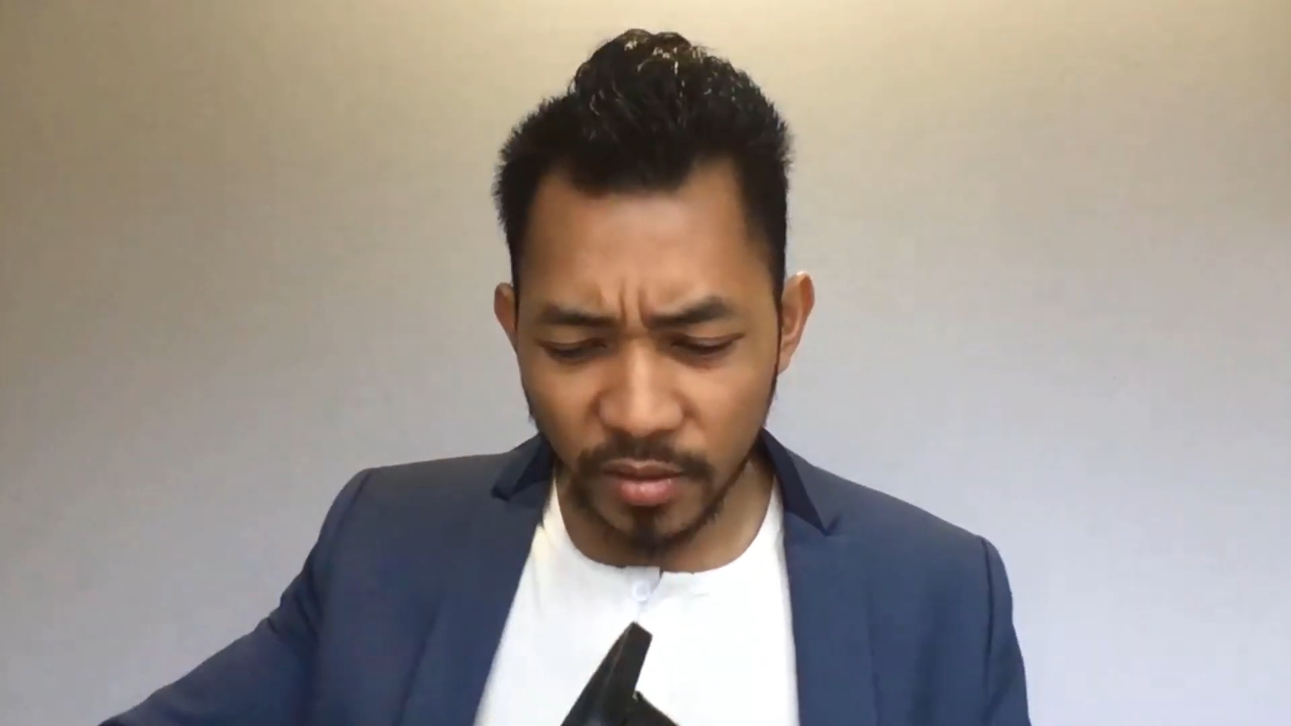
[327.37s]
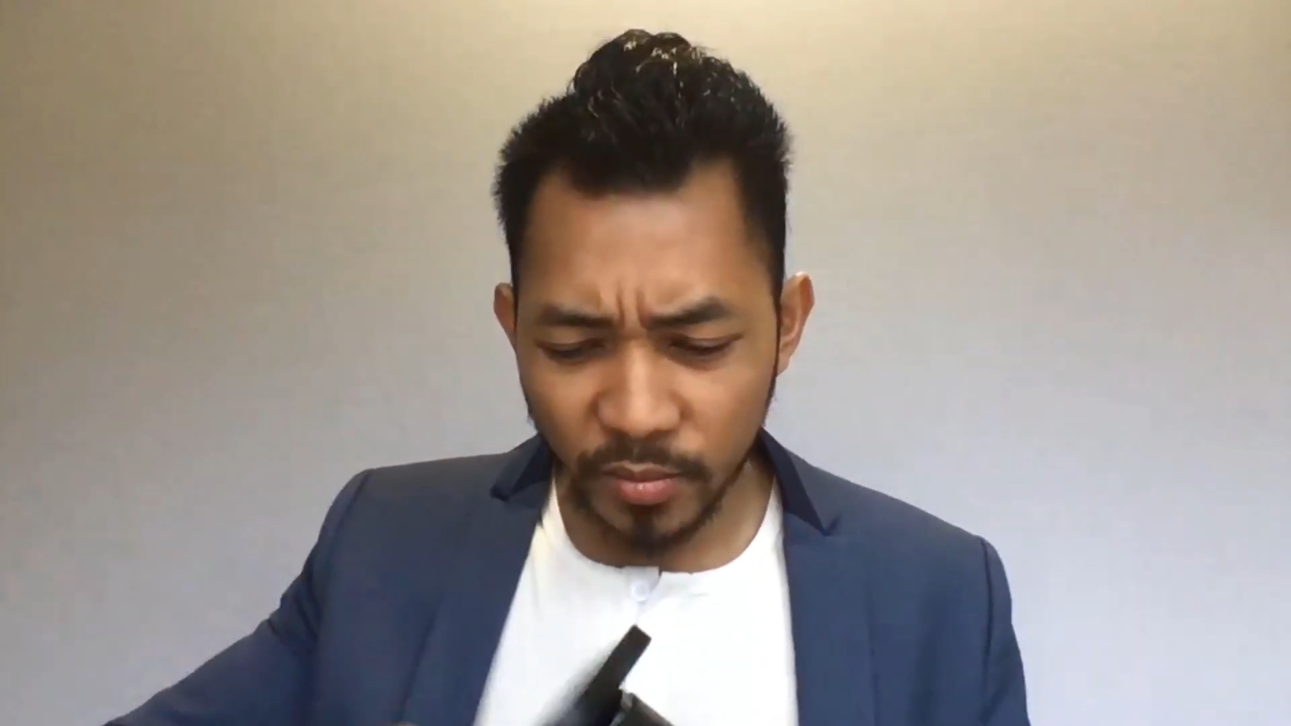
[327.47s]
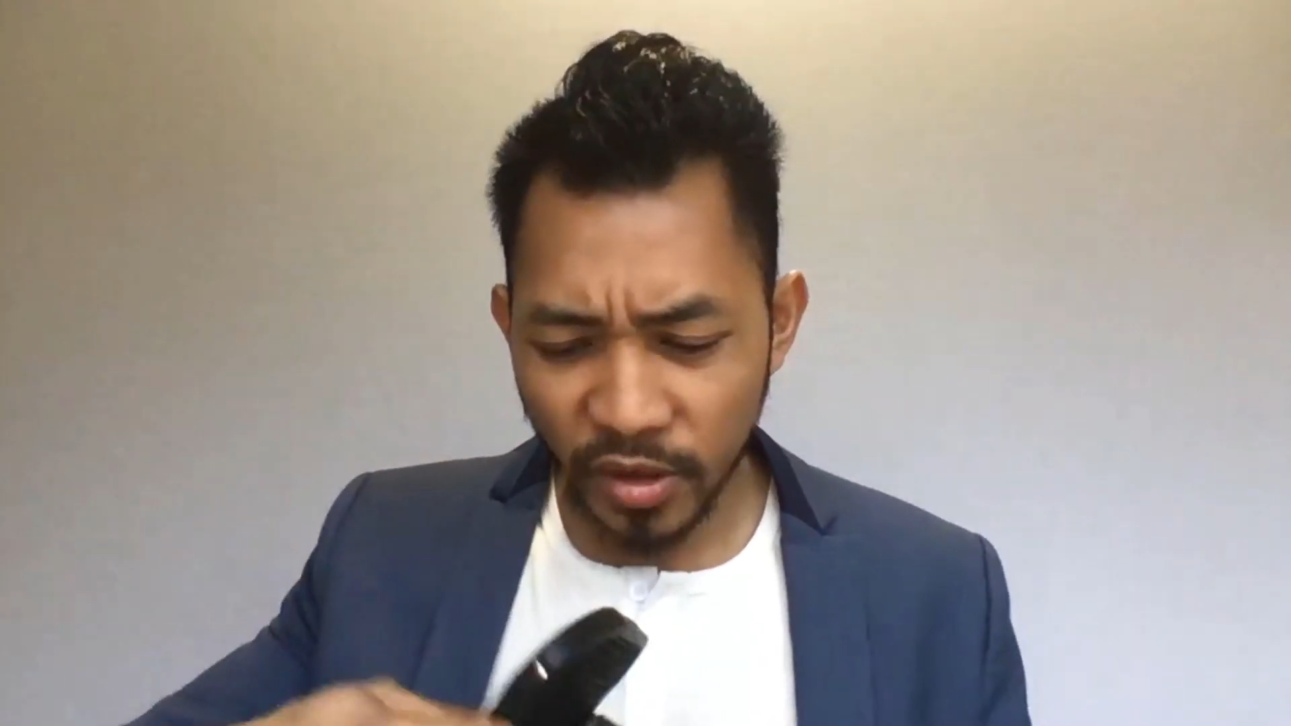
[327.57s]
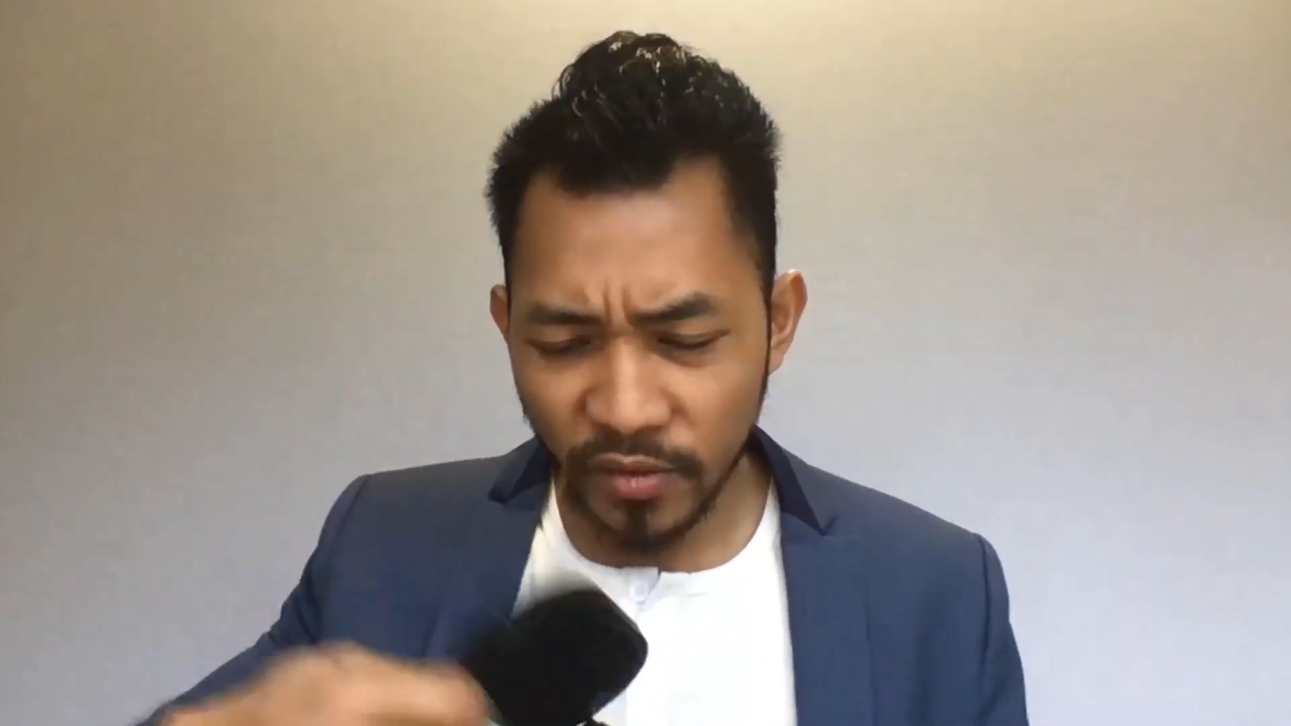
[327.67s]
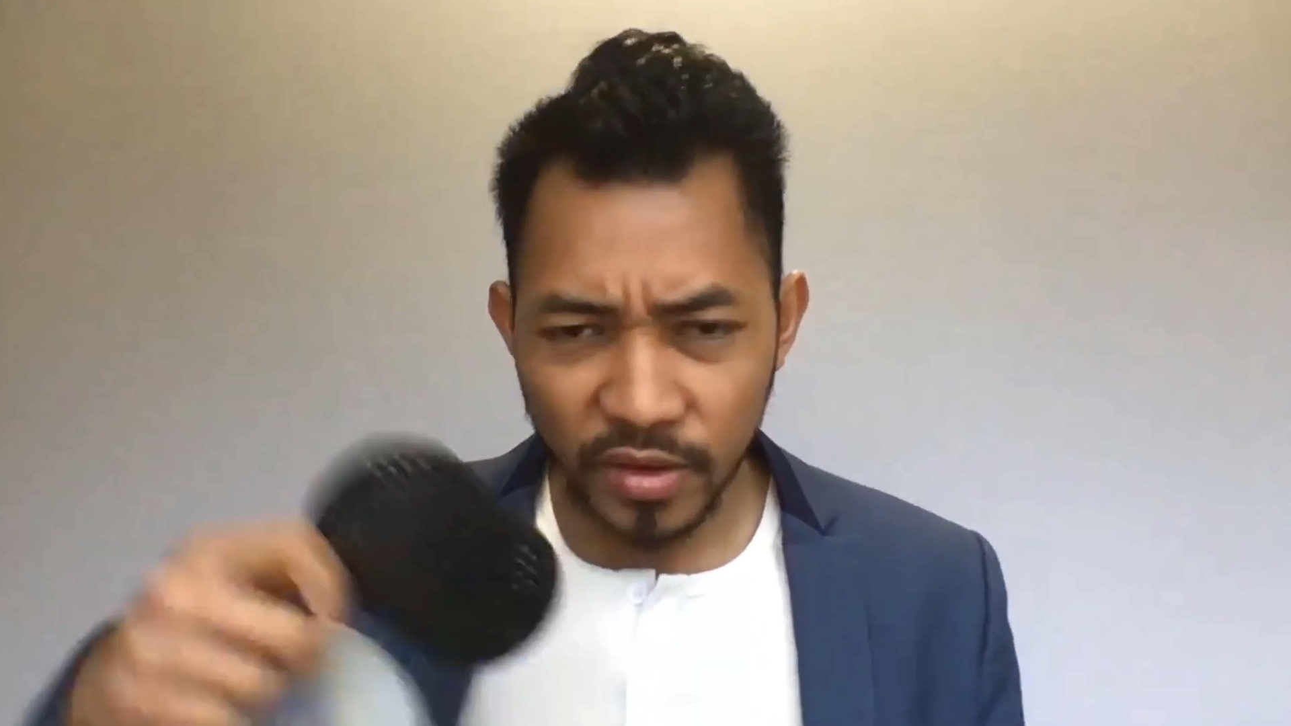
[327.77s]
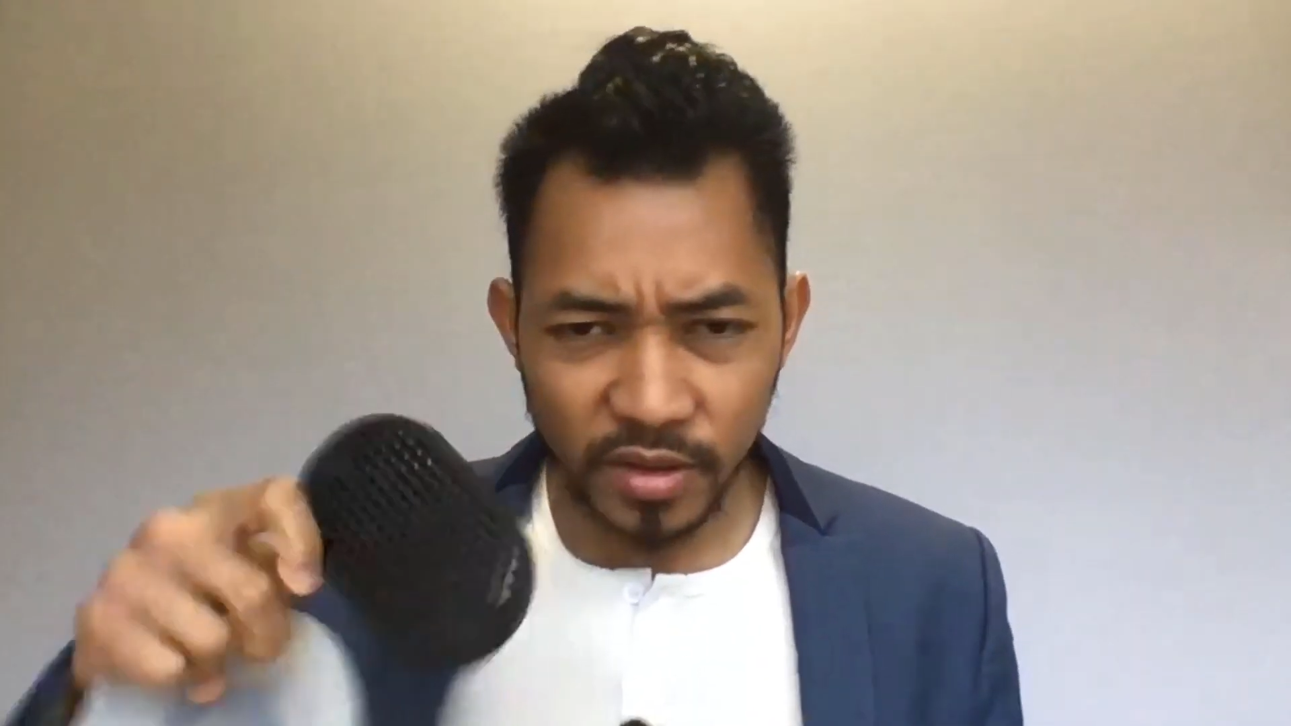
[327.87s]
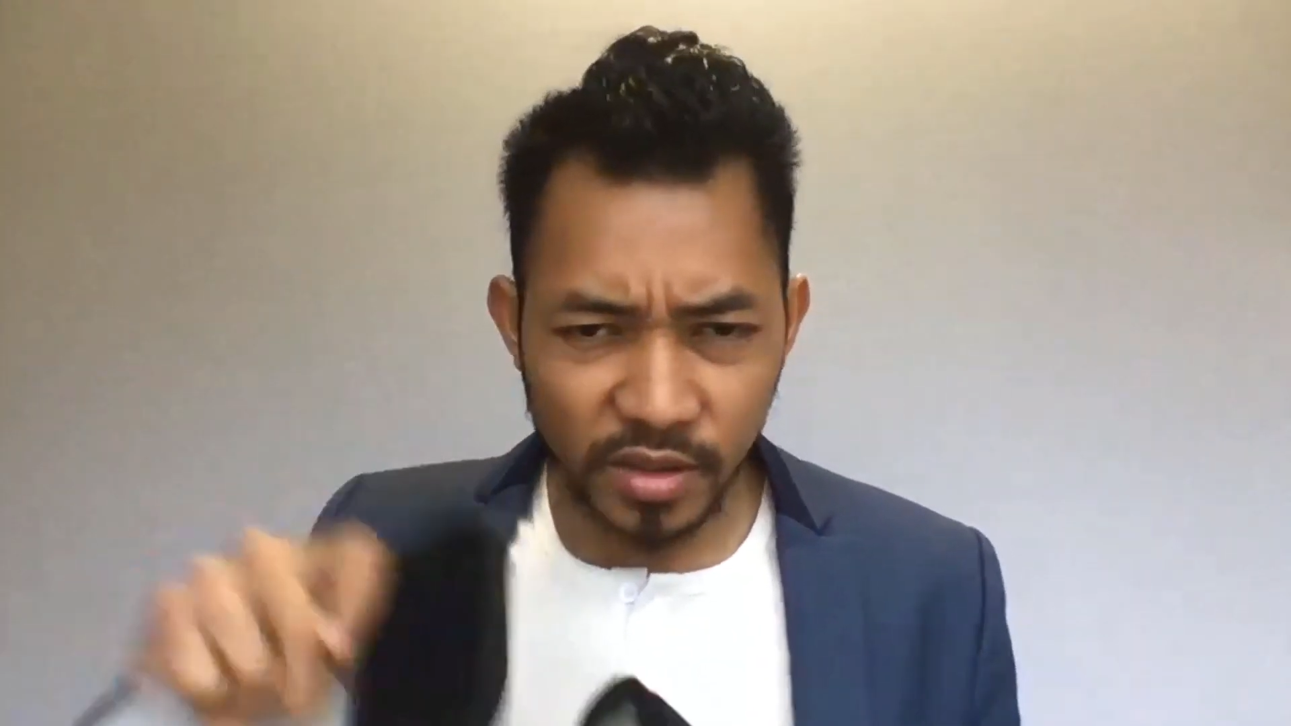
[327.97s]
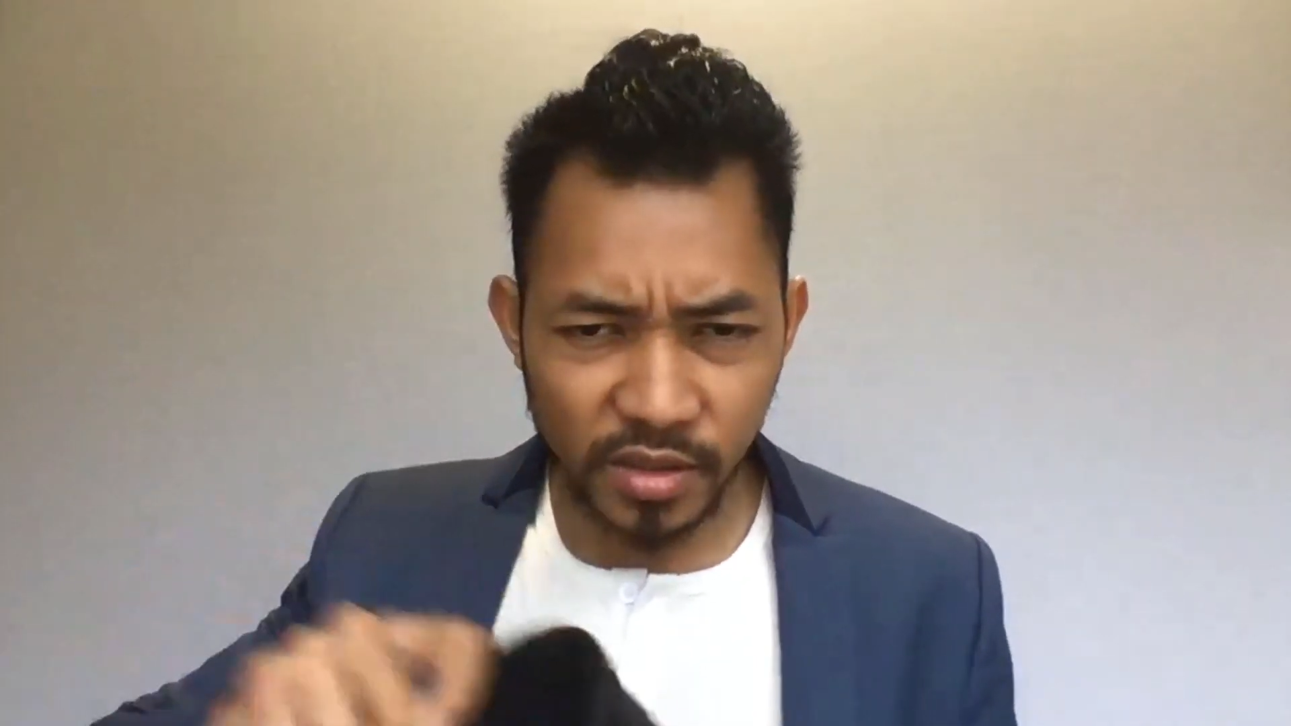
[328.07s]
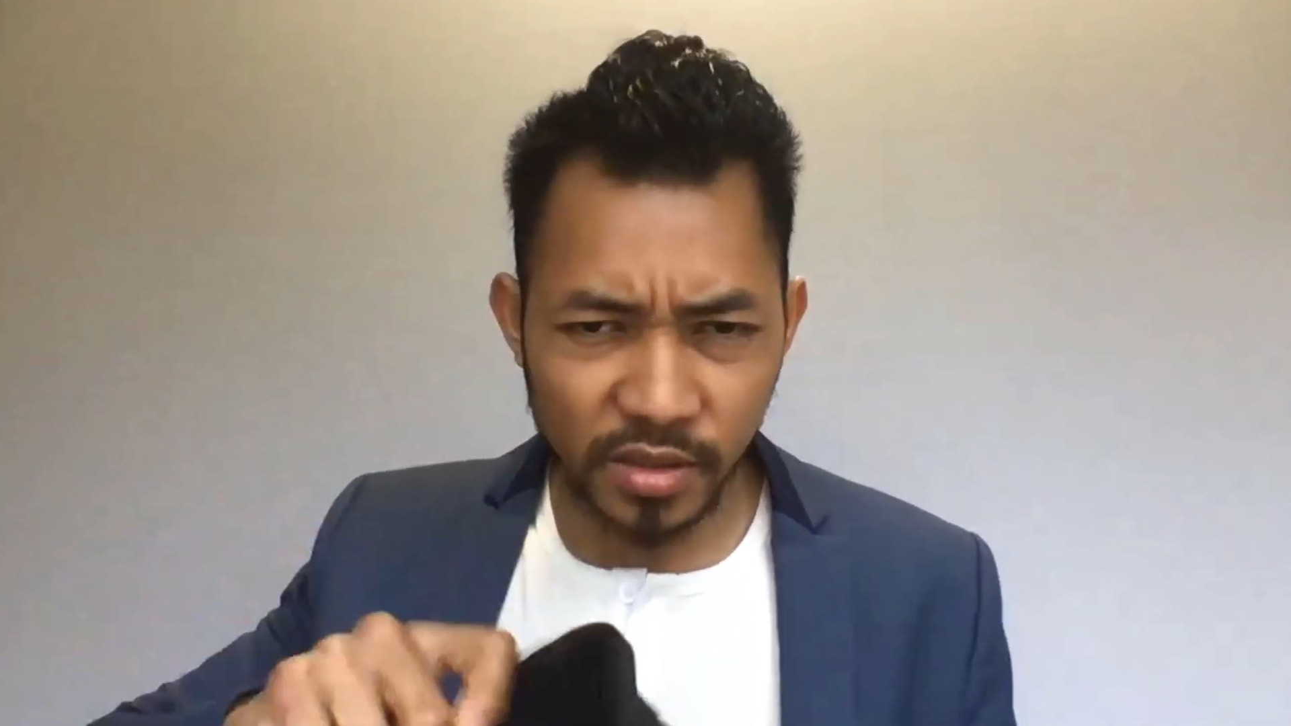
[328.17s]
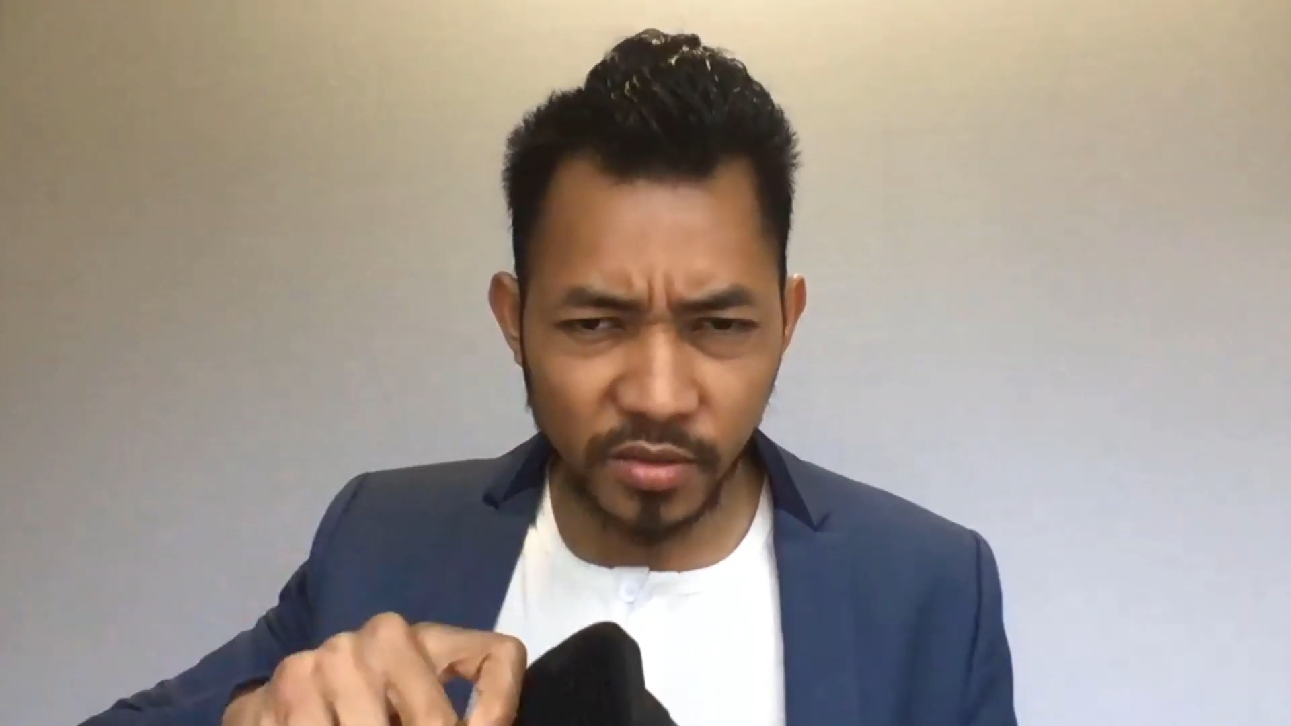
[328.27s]

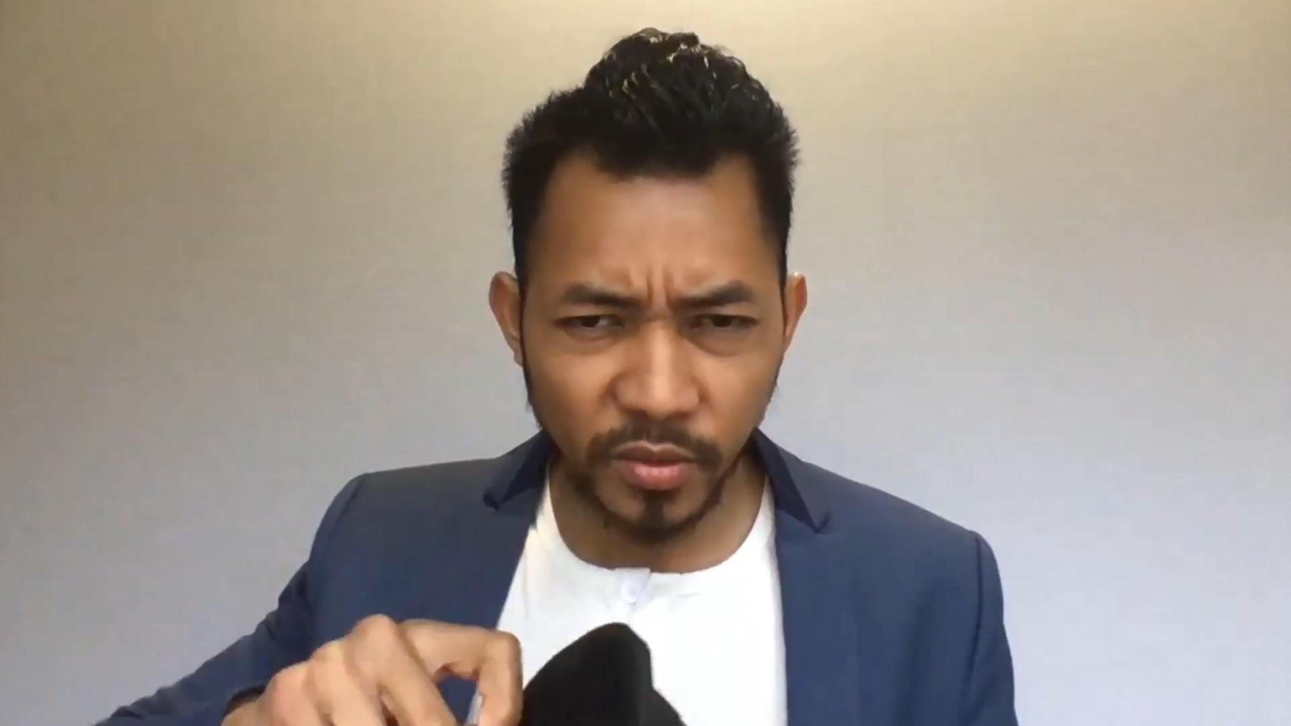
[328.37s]
previous